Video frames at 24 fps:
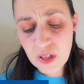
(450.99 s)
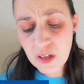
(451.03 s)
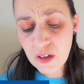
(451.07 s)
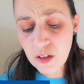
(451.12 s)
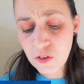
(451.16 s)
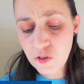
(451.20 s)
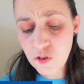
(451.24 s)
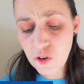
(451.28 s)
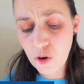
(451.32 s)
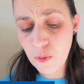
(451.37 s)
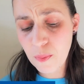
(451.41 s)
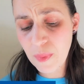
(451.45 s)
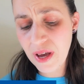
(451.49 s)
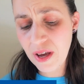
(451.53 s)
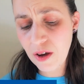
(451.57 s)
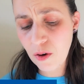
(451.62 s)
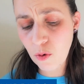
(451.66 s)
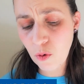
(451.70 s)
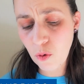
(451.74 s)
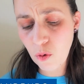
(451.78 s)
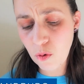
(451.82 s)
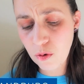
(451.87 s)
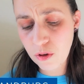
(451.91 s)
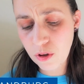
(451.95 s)
so may
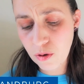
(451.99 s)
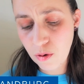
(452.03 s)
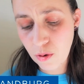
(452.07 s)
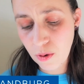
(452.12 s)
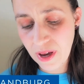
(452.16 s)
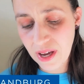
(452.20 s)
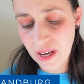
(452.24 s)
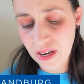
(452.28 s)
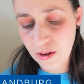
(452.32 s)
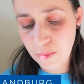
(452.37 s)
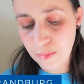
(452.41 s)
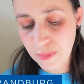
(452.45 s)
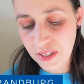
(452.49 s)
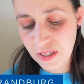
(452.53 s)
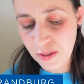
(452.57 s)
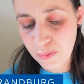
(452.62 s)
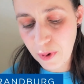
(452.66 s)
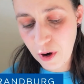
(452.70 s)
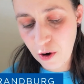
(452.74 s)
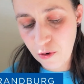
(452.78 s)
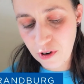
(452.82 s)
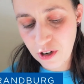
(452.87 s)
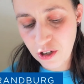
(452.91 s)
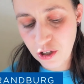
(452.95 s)
all your enemies
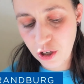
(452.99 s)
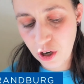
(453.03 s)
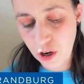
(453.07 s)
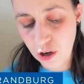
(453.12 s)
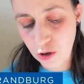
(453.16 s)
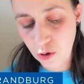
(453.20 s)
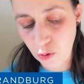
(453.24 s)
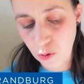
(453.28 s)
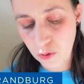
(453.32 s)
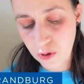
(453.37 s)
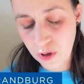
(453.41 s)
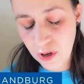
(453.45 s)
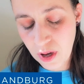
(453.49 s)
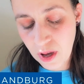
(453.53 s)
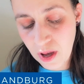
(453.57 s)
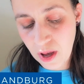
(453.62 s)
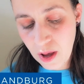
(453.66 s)
perish, O Lord.